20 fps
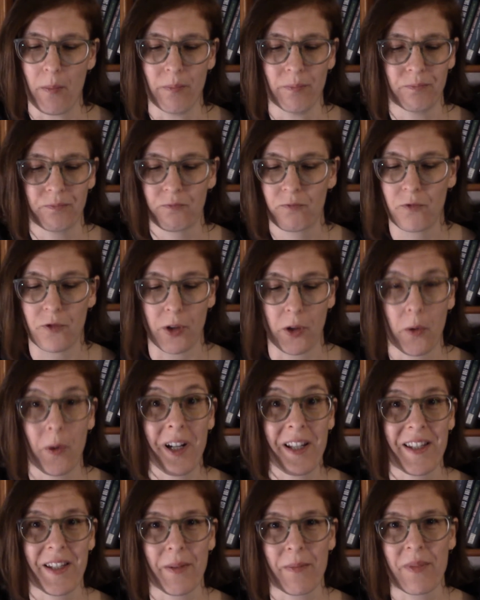for
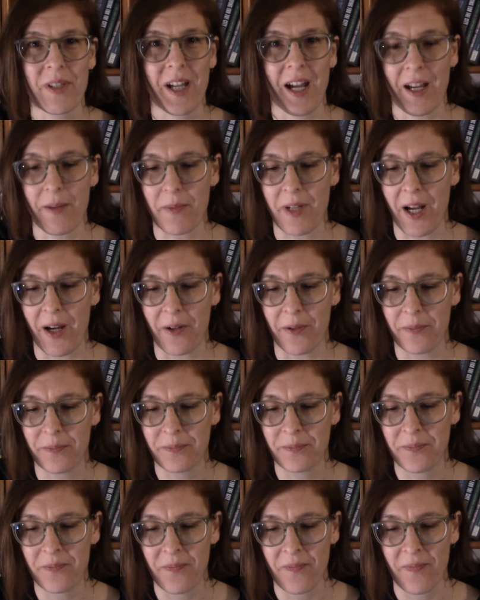quite some time now.
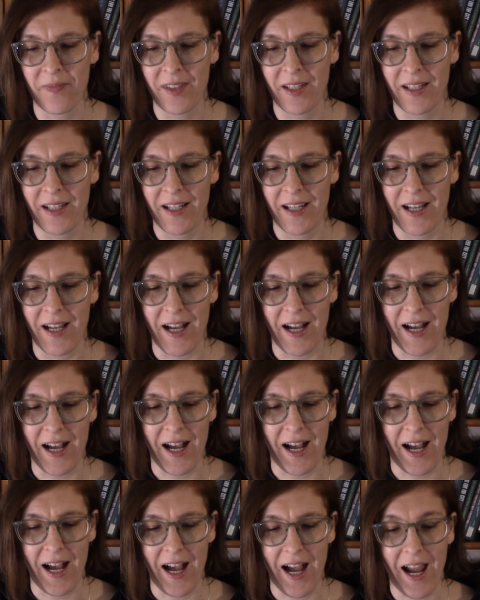
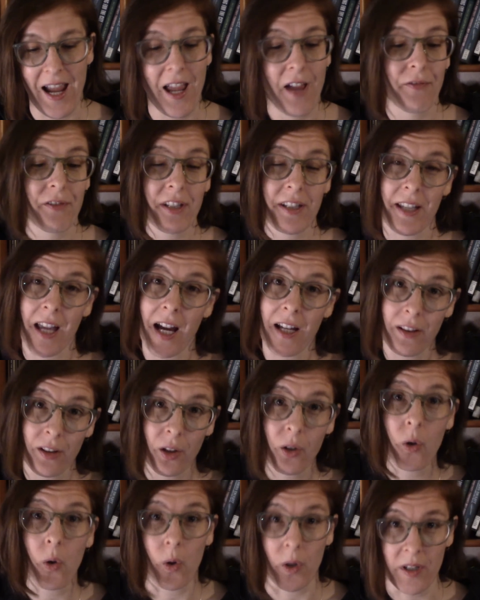I have designed the
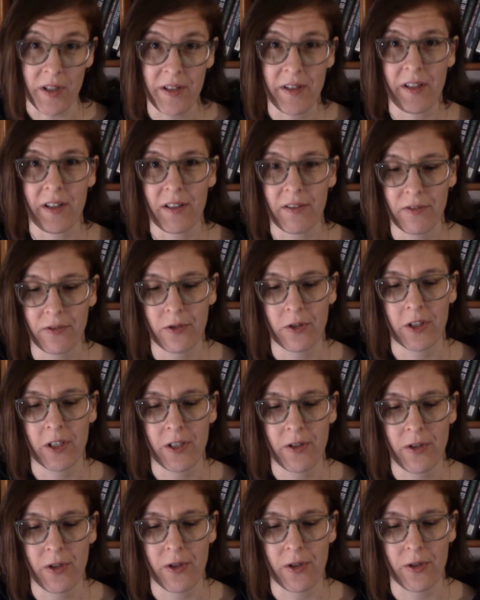course, therefore,
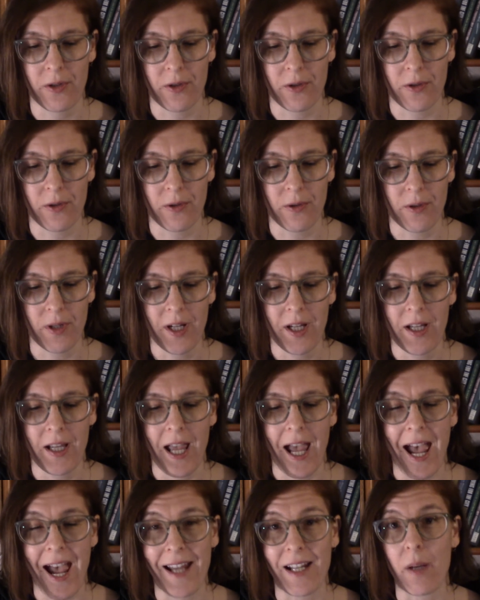to
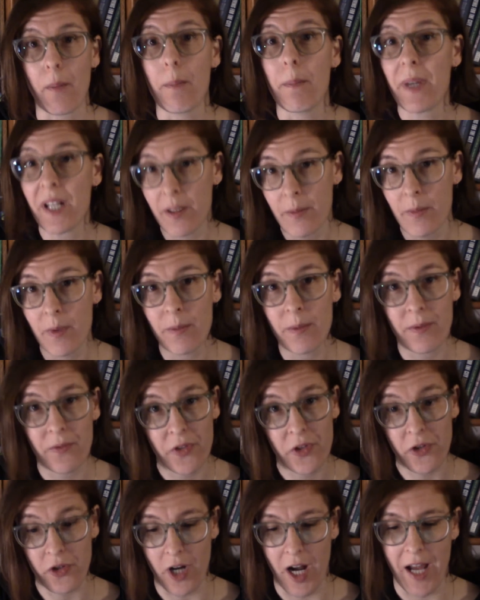add a minimum of
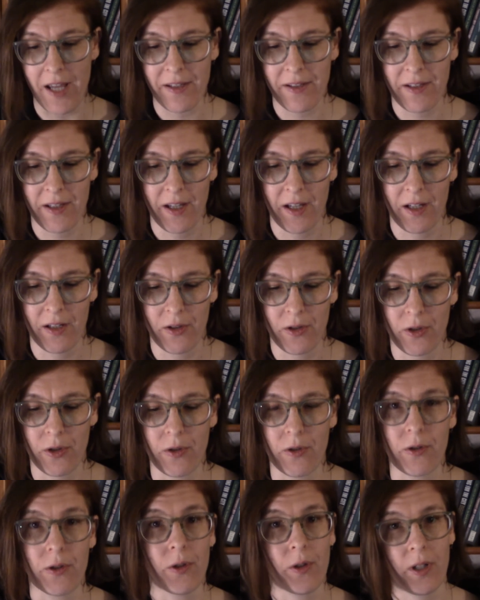stress
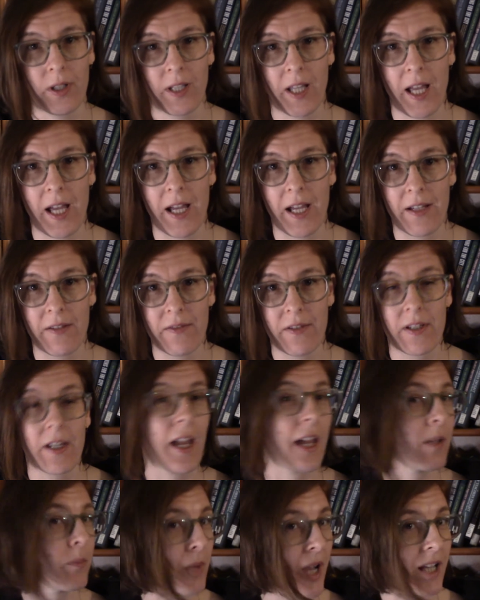to your lives
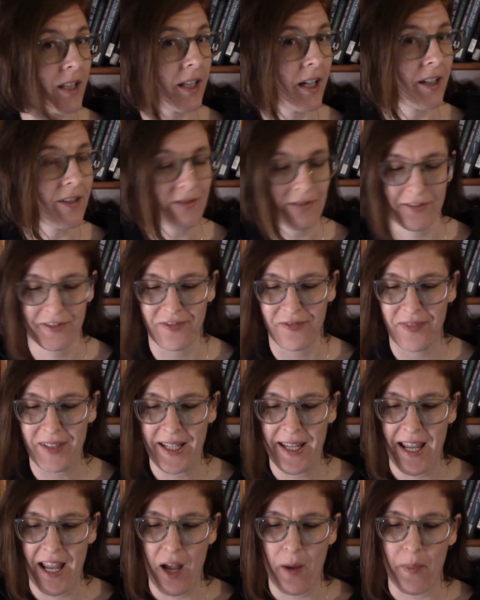and my life
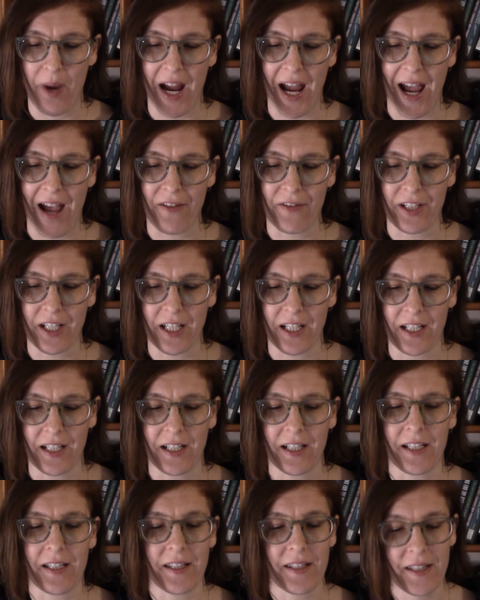by having
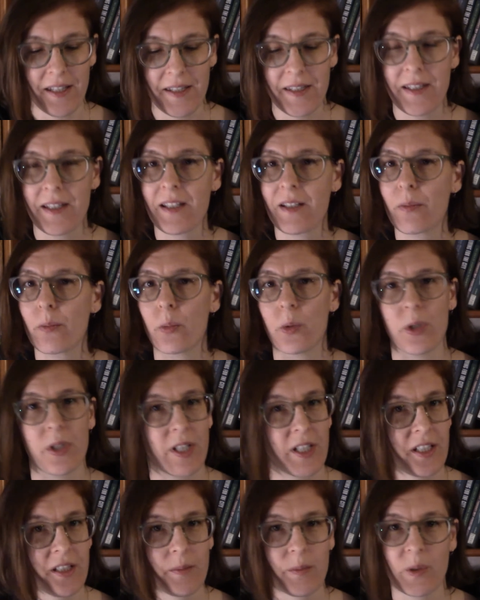consistent,
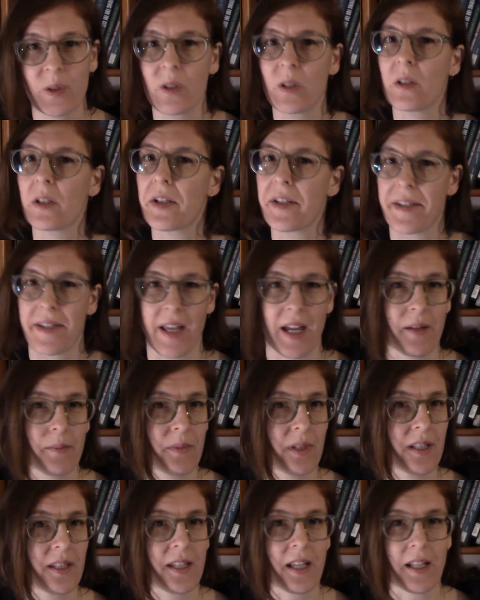predictable assignments and